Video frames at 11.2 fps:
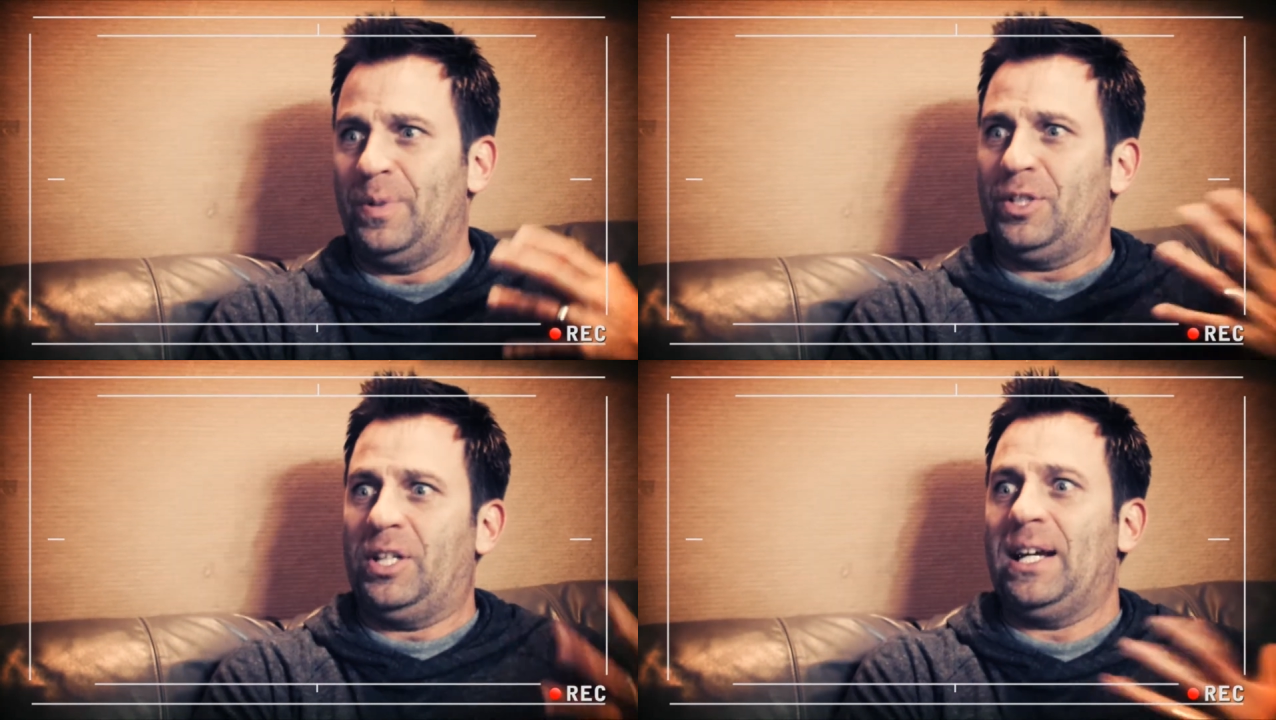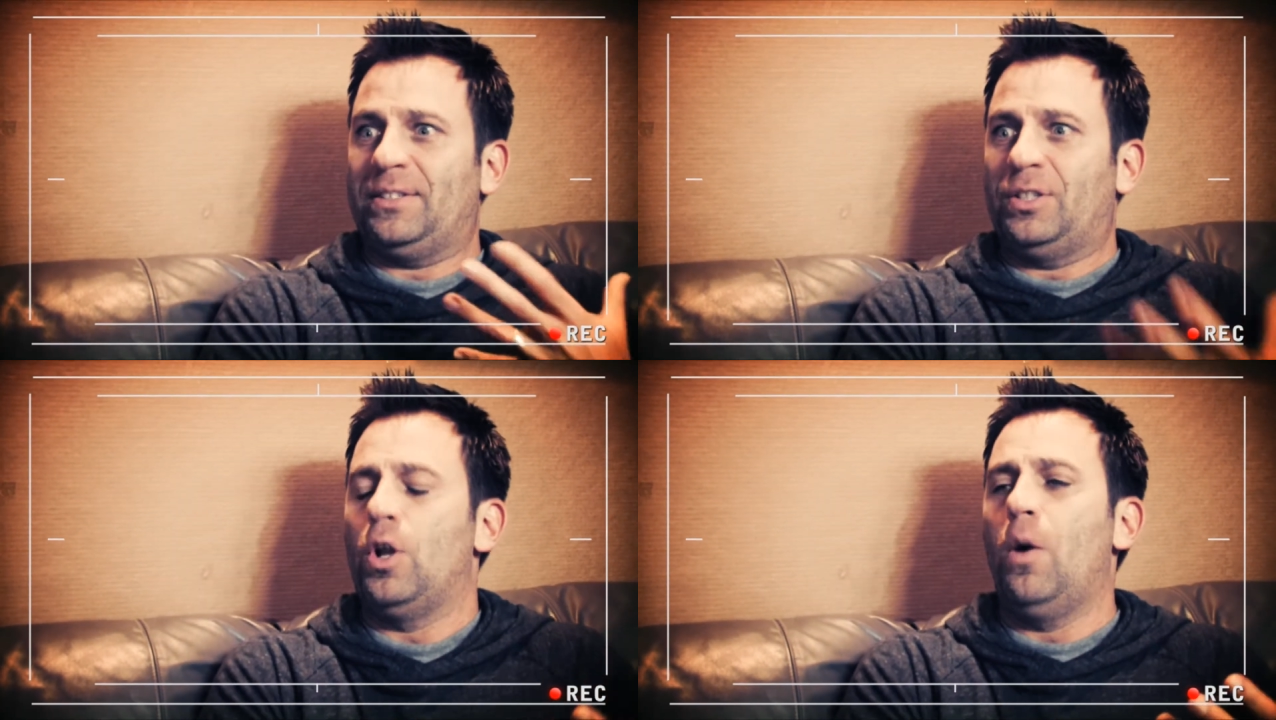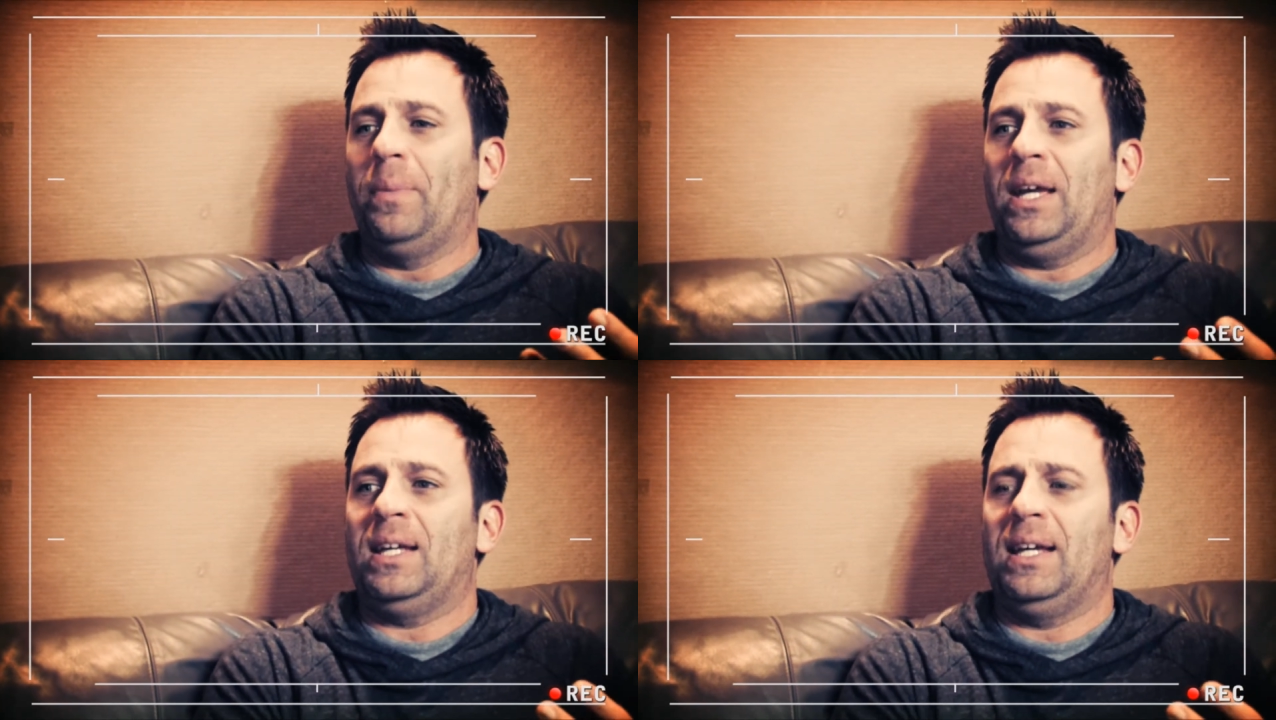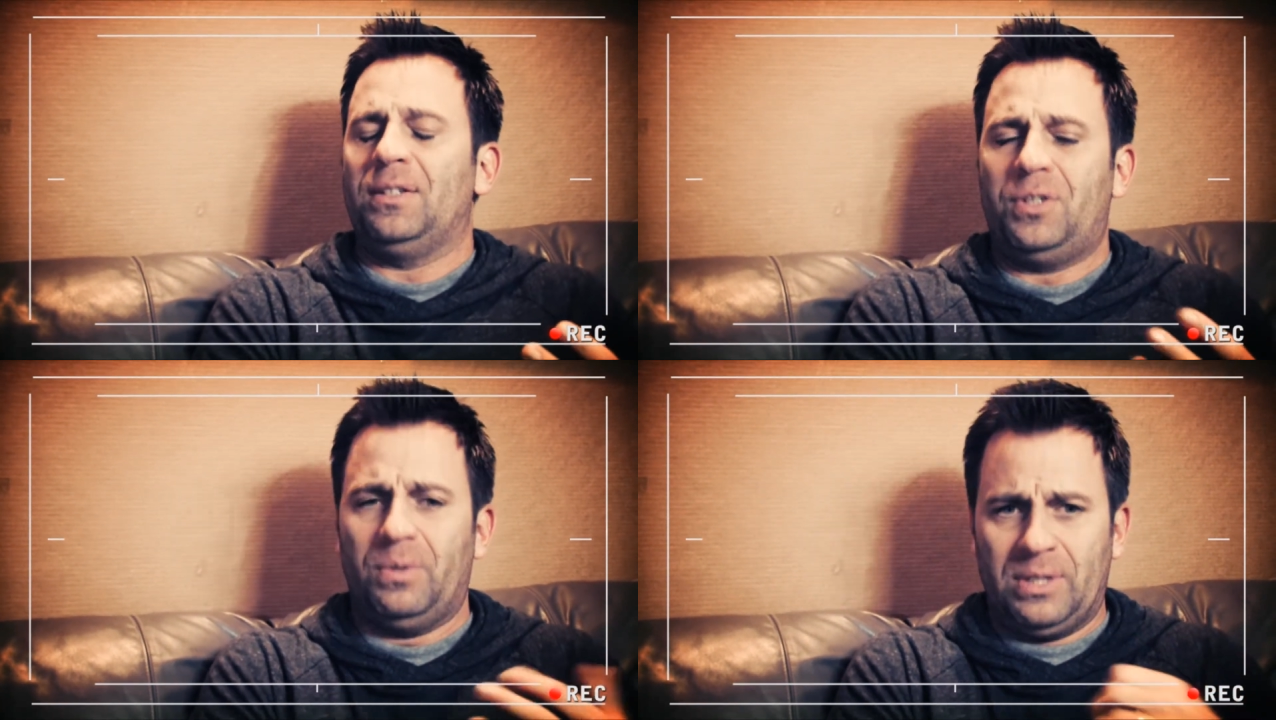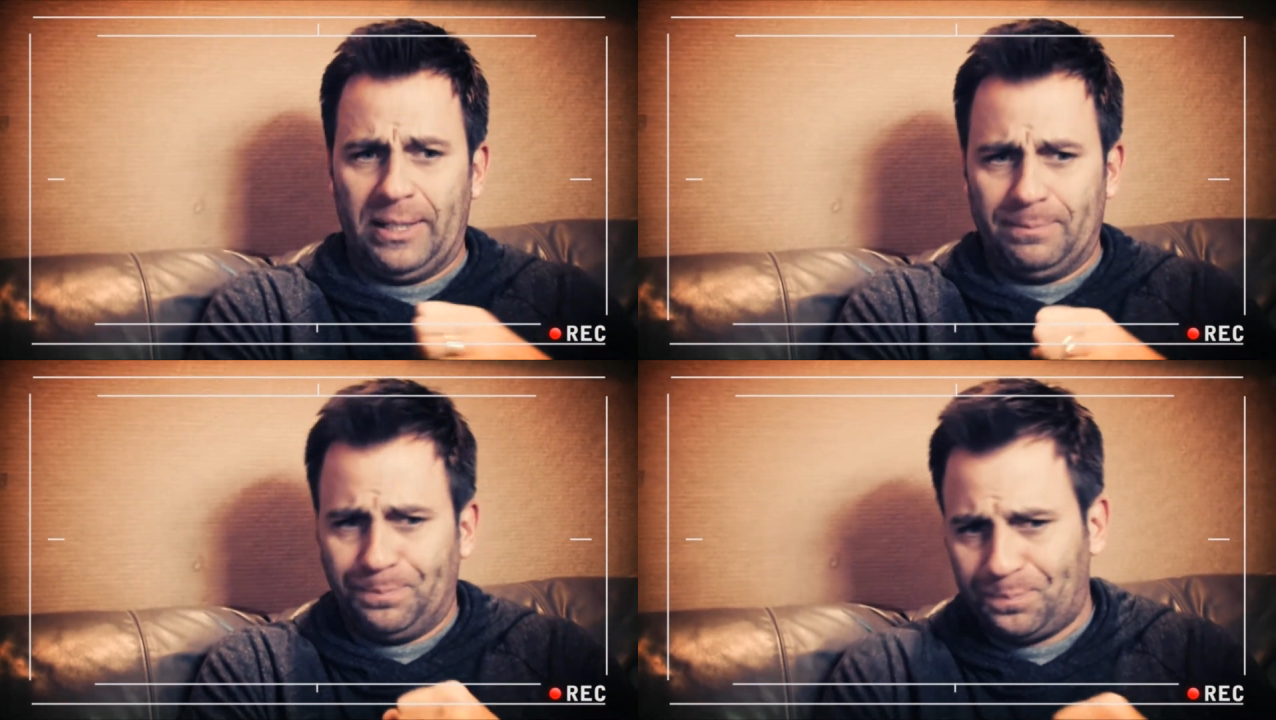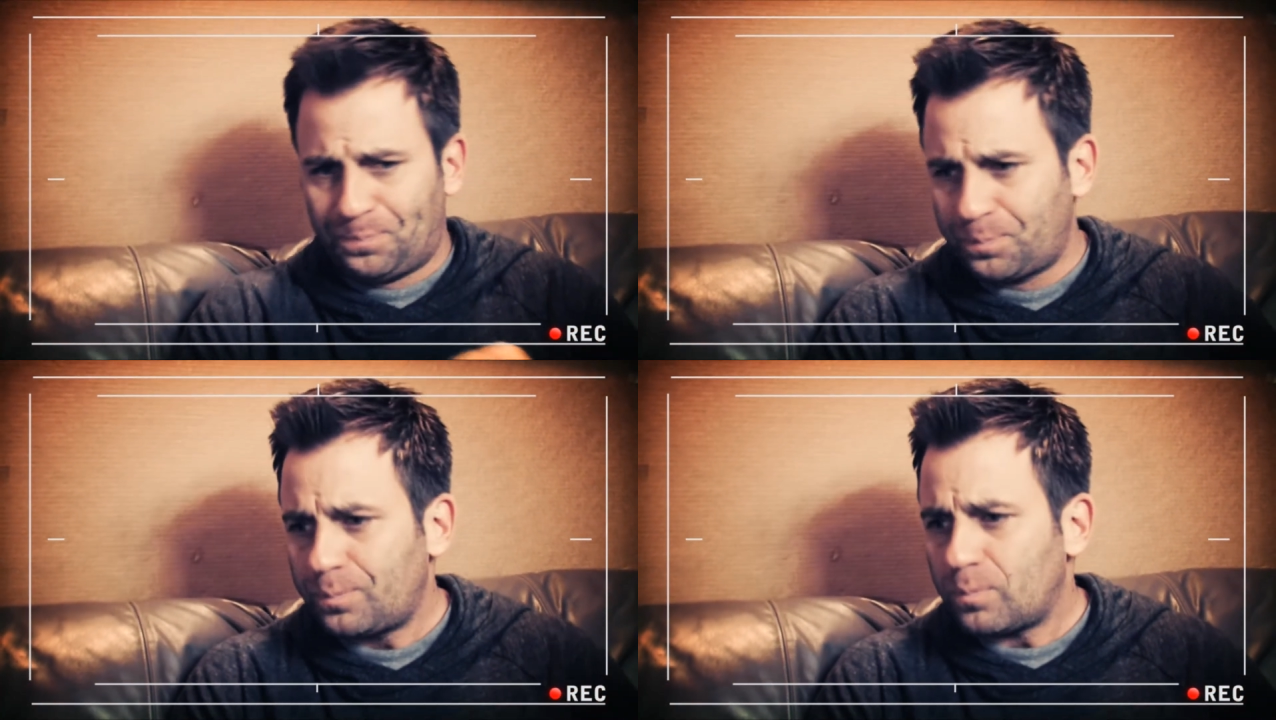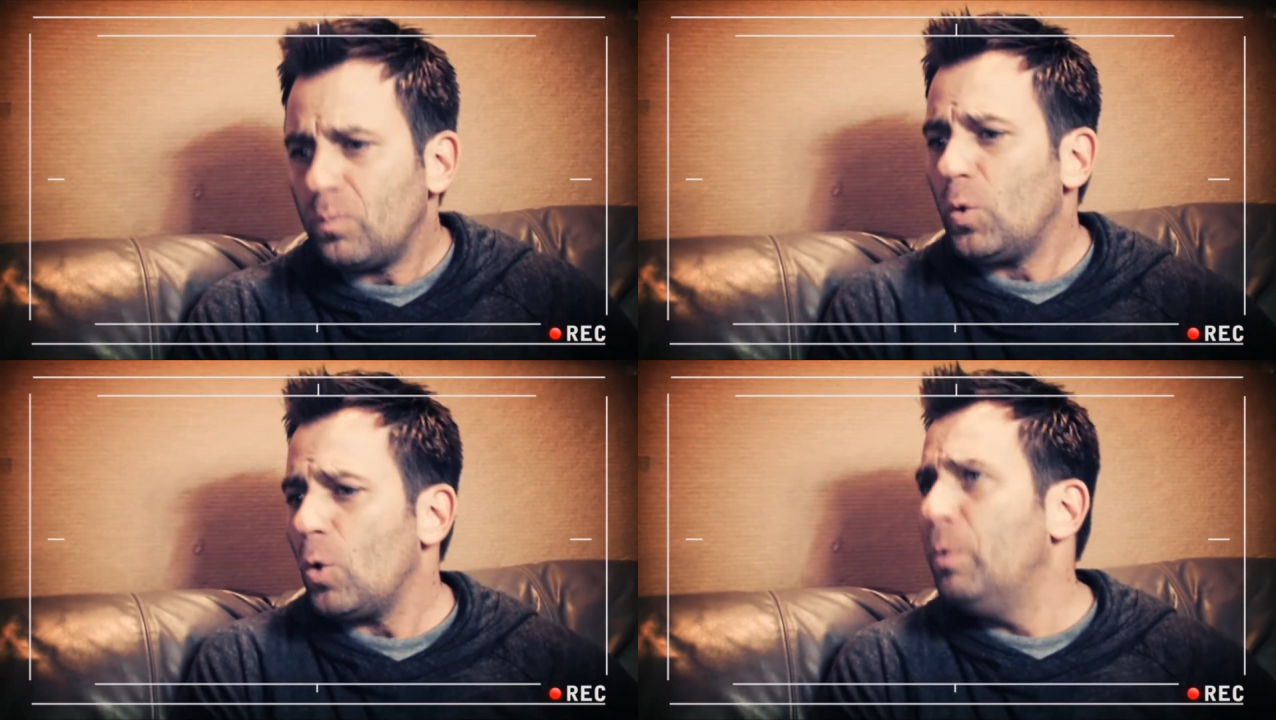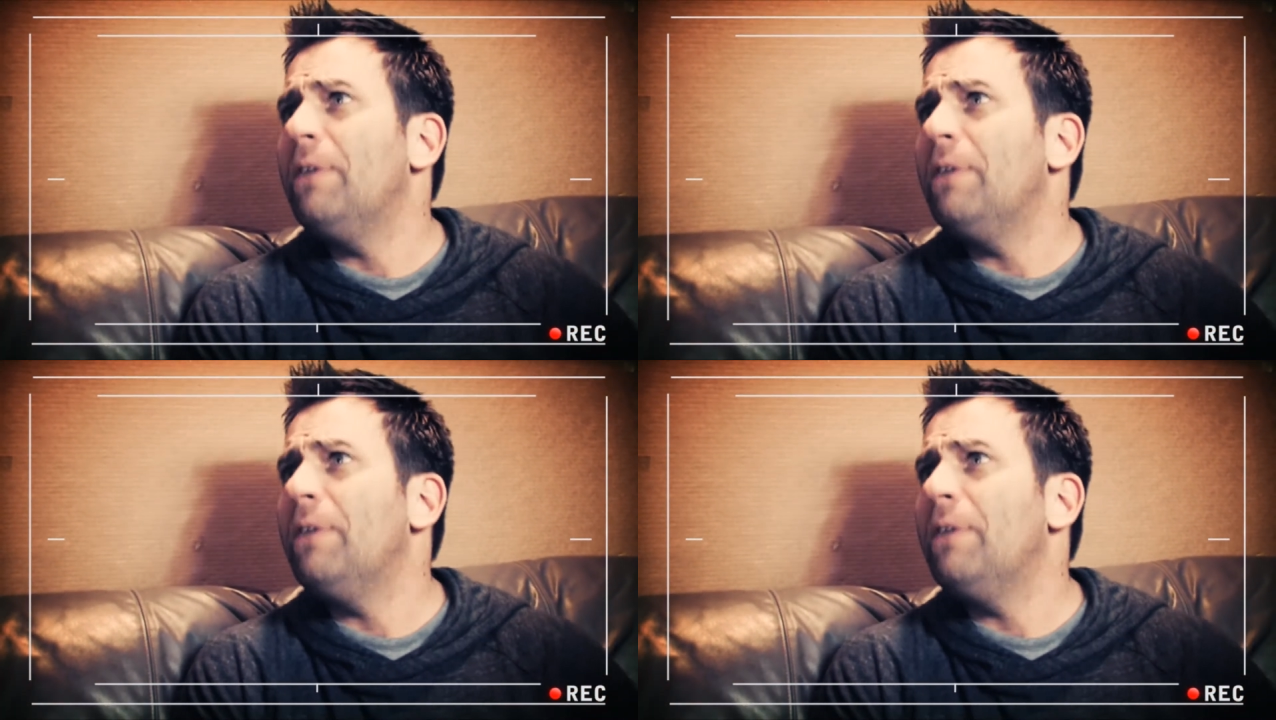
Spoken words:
But she got to know me, and she was like, "We